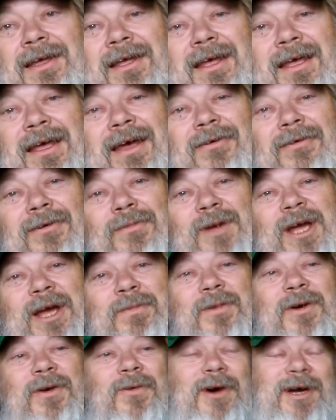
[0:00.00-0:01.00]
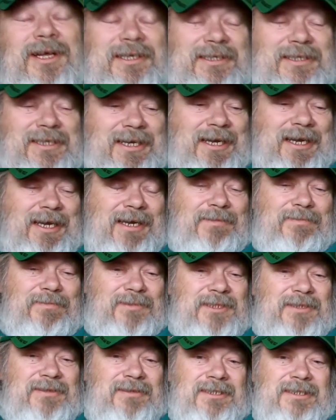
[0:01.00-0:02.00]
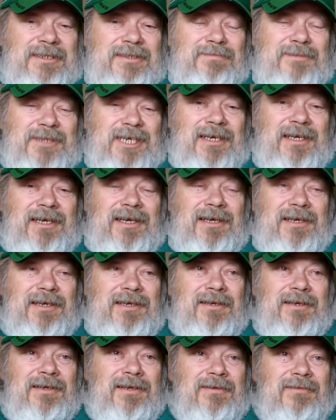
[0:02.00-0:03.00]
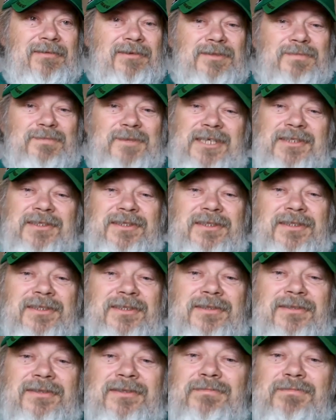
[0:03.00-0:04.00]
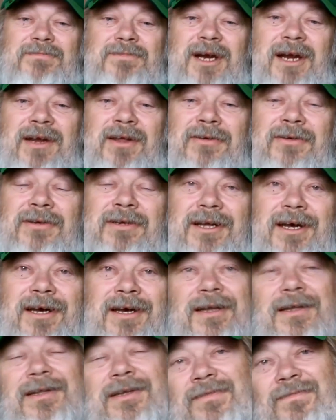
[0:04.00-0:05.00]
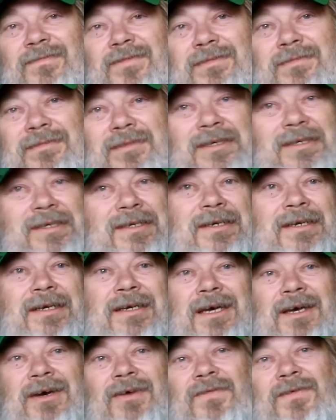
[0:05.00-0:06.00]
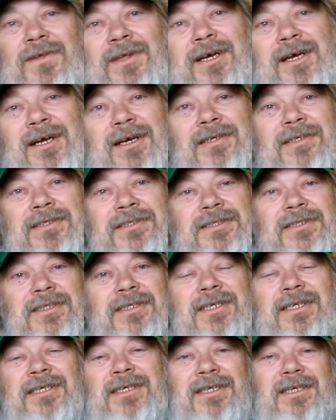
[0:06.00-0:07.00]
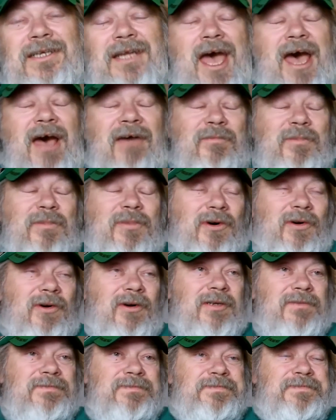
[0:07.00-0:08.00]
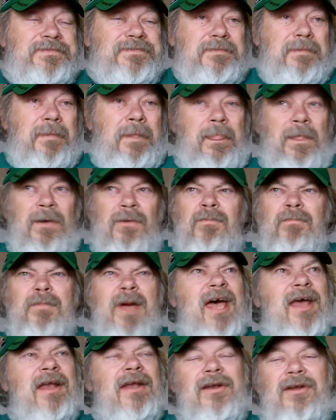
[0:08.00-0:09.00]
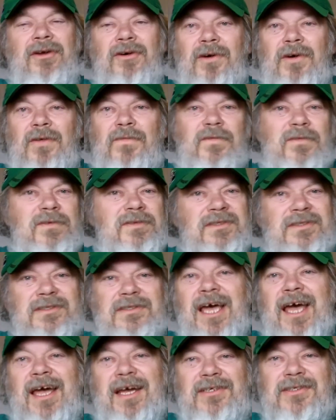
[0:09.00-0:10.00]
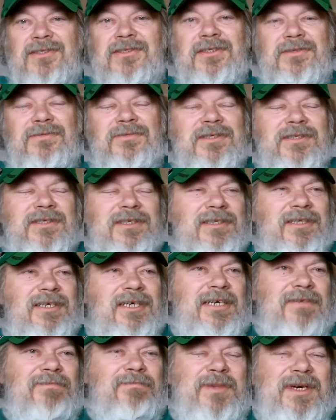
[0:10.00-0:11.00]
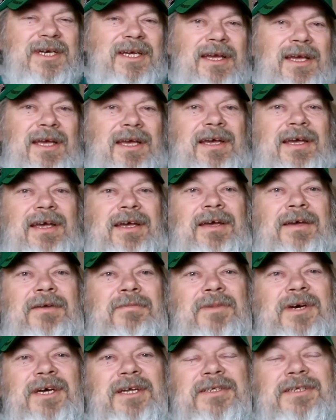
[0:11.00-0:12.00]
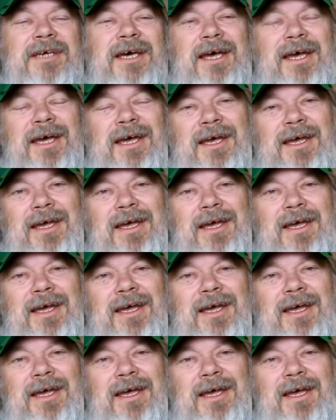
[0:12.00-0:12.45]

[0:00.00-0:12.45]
I remember one time, and my, of course, my sister and brother-in-law lived over there in the city in Davenport, or Bettendorf was actually where they lived. But, but uh,